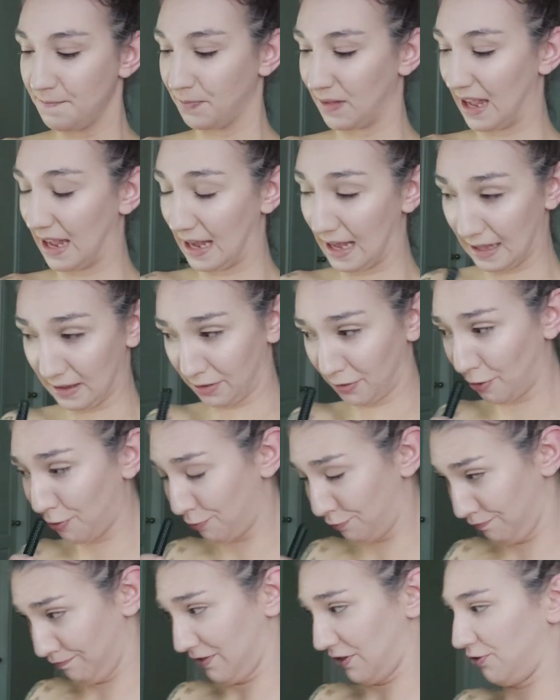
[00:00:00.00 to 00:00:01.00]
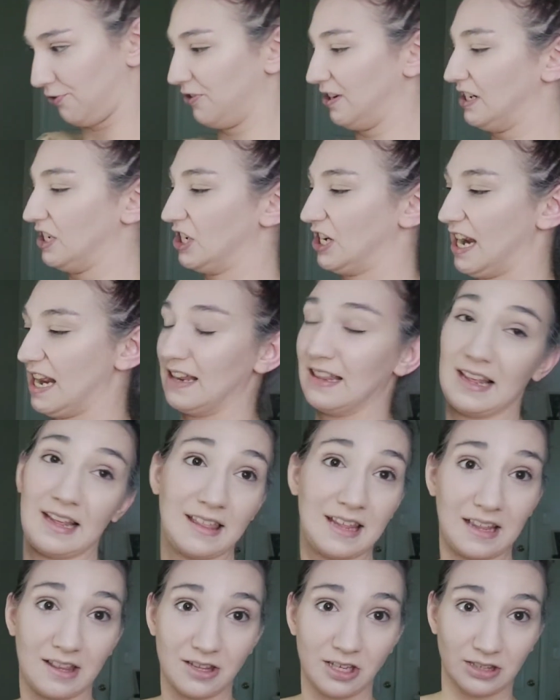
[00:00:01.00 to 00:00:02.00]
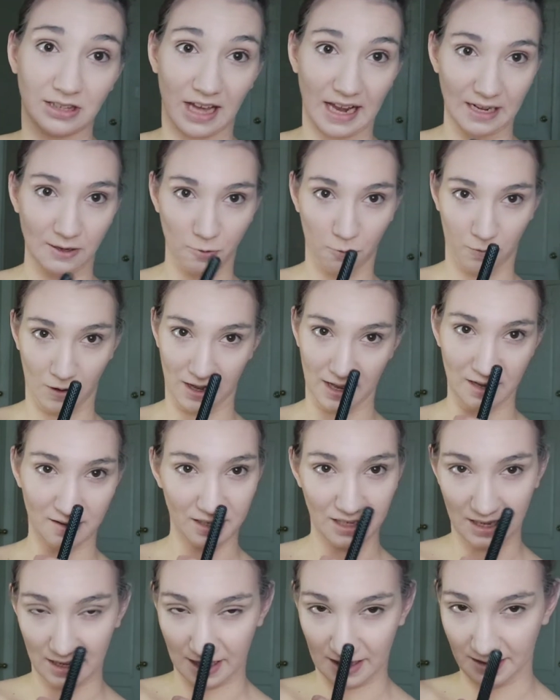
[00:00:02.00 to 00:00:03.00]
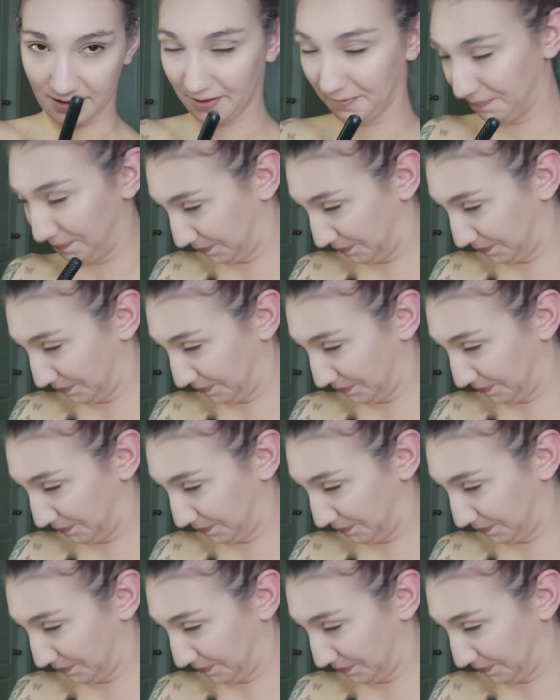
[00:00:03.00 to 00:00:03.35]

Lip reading: it has 3 shades. This is the light one because